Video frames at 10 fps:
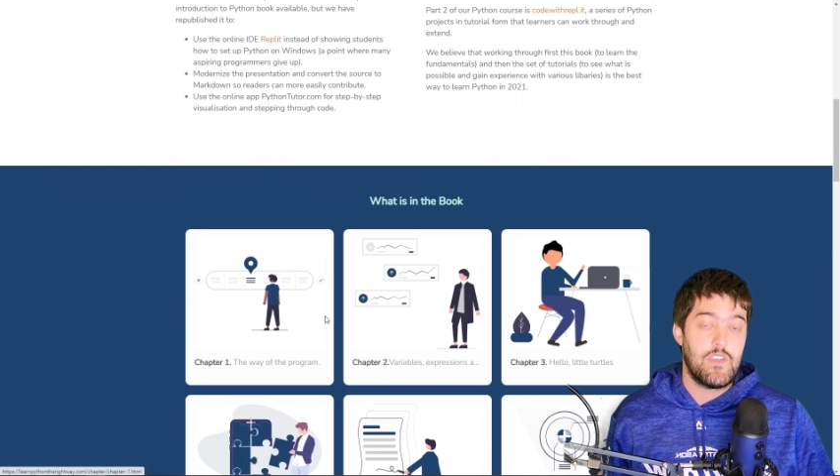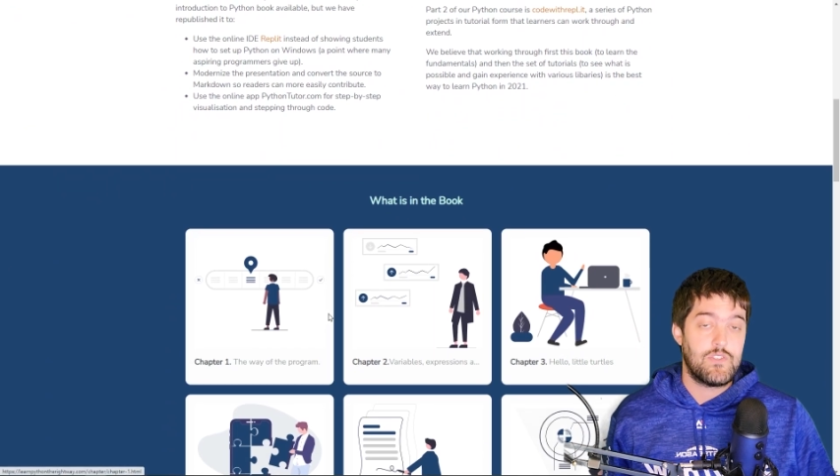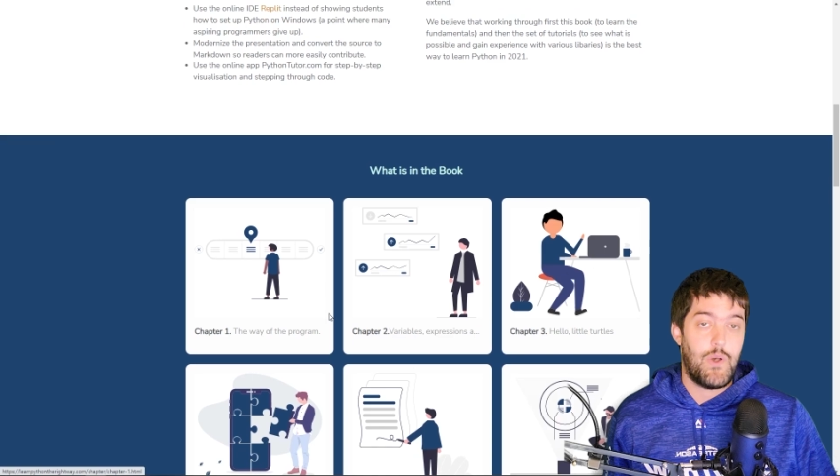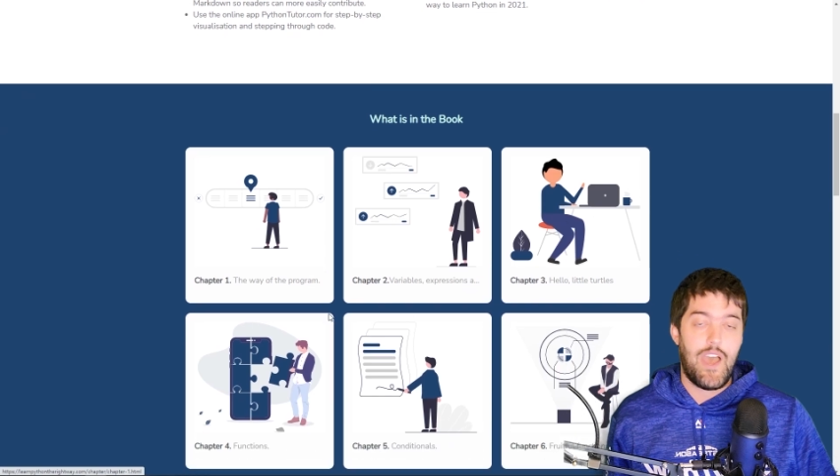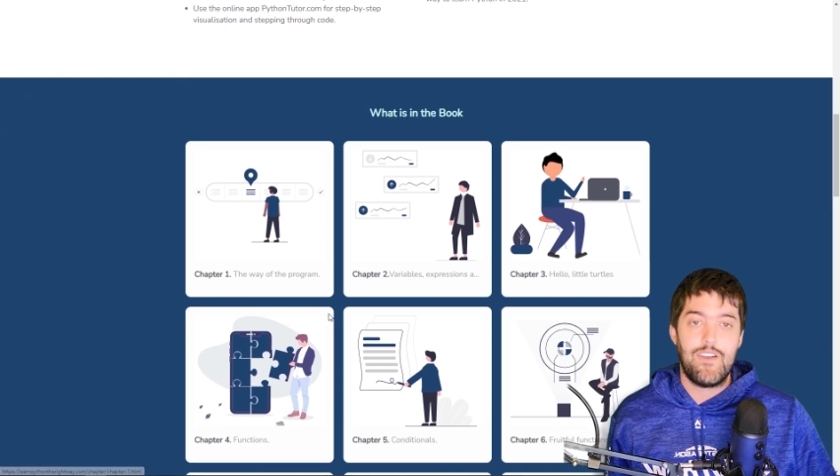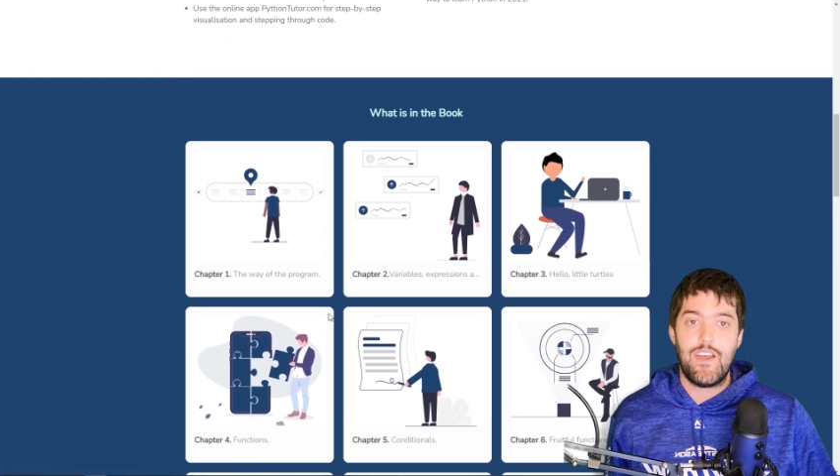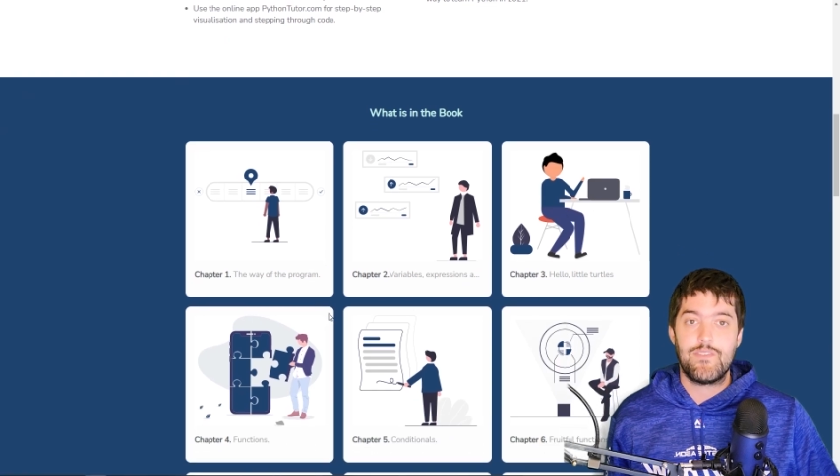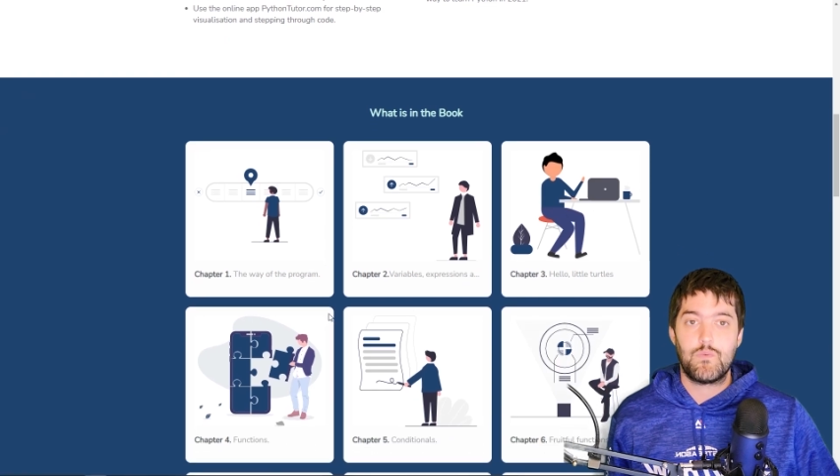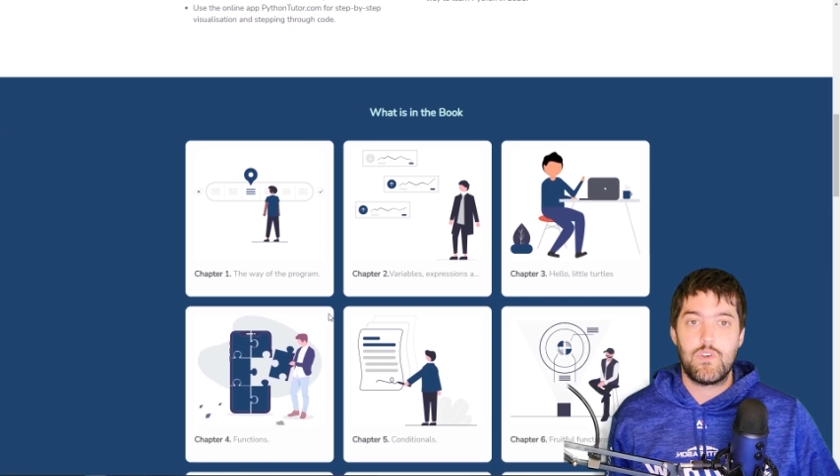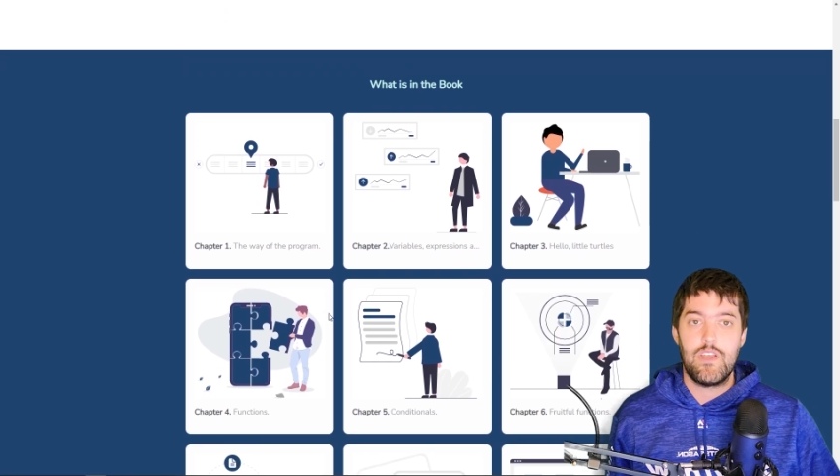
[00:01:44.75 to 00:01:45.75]
So I don't have
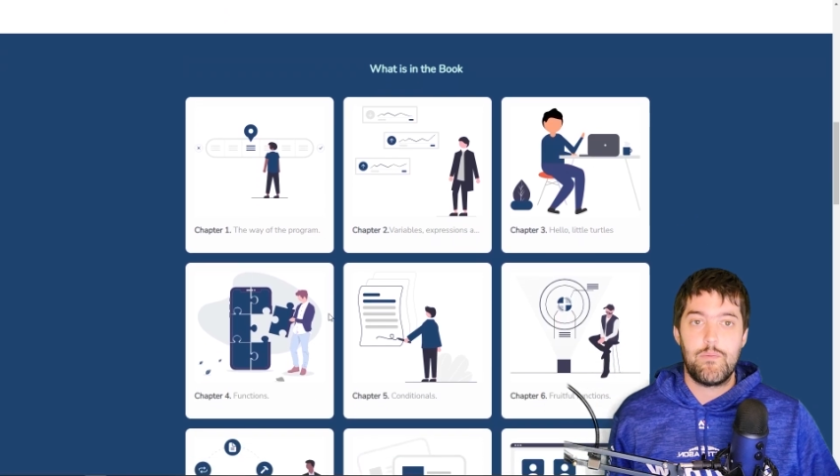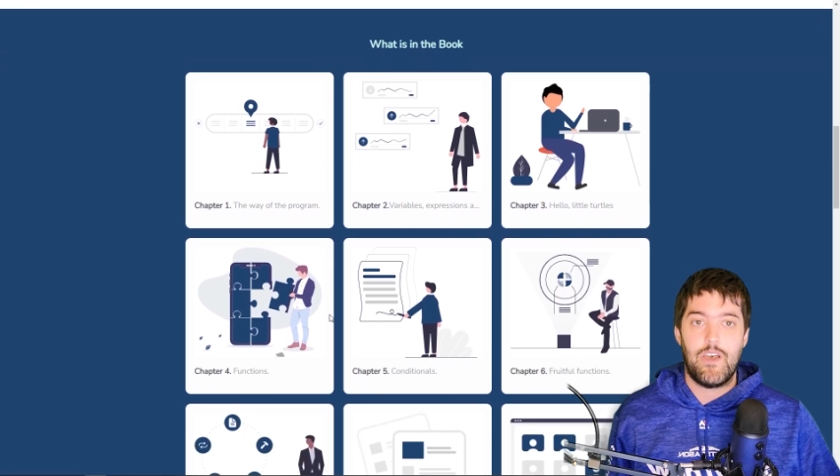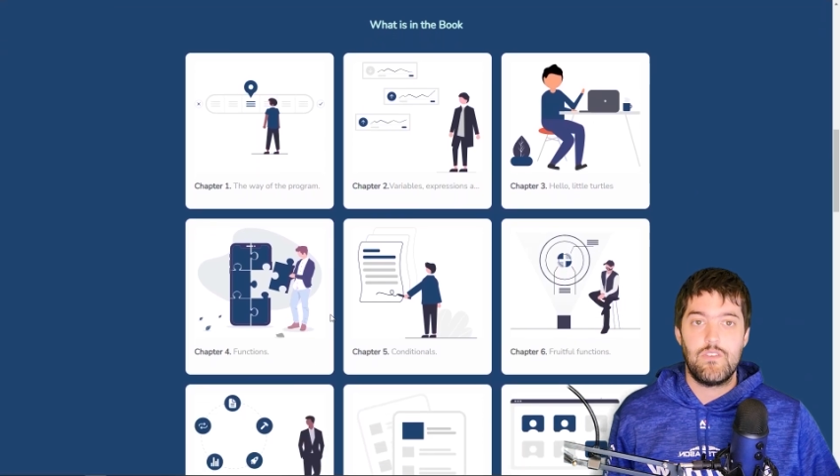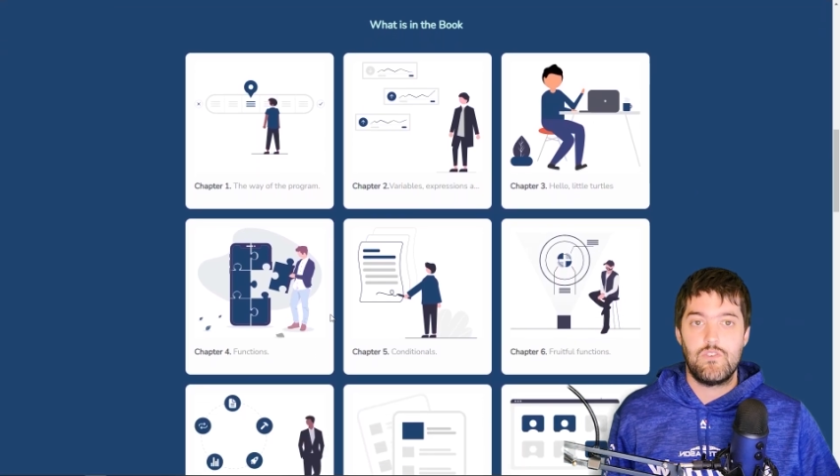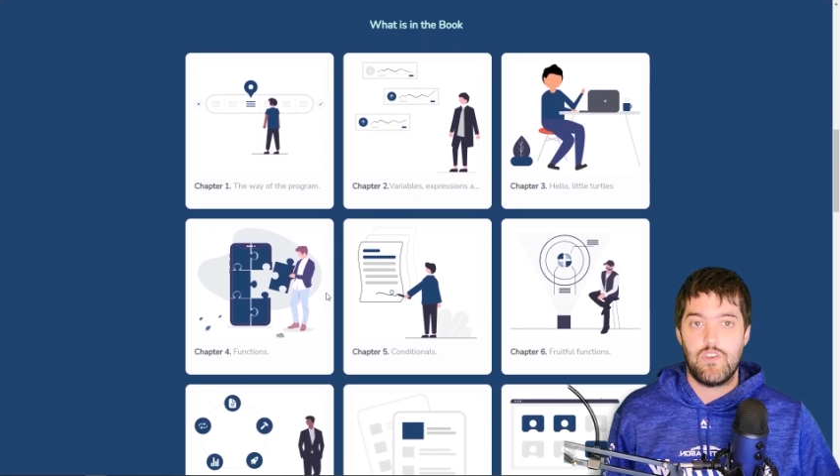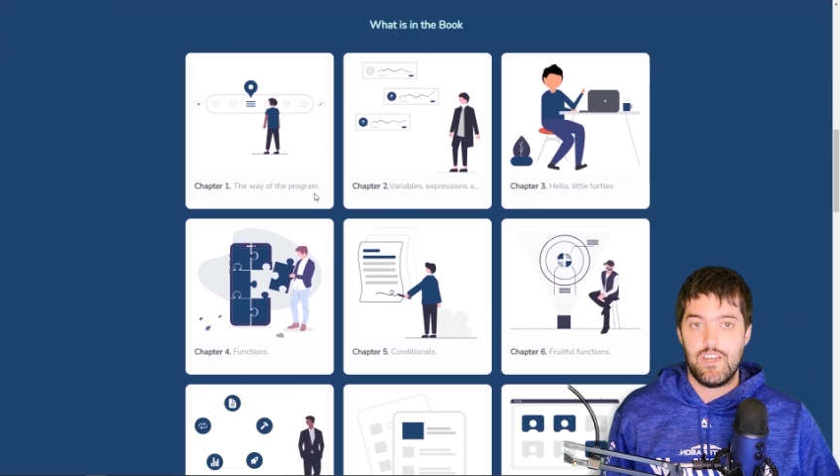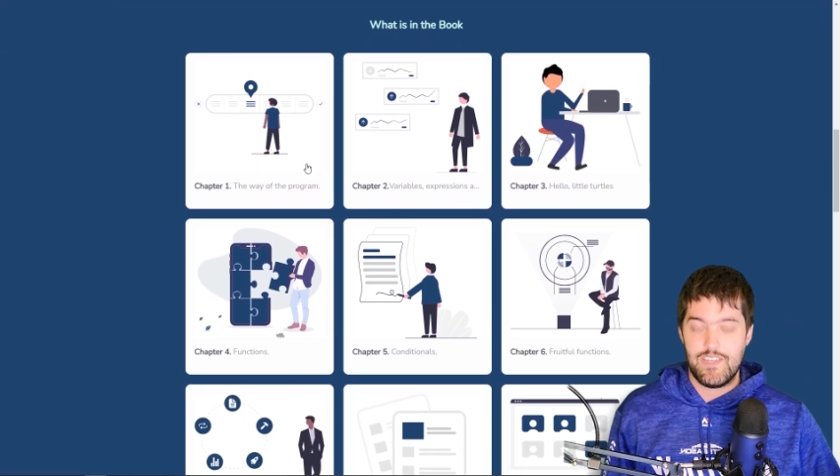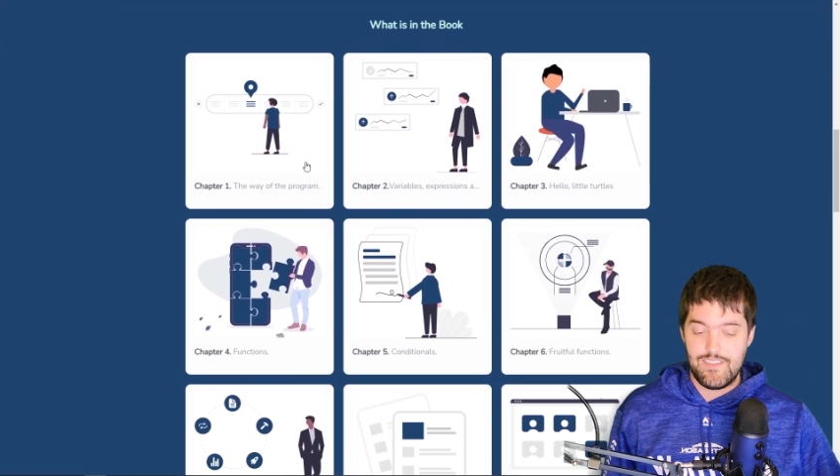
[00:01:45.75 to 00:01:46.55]
to worry about you trying to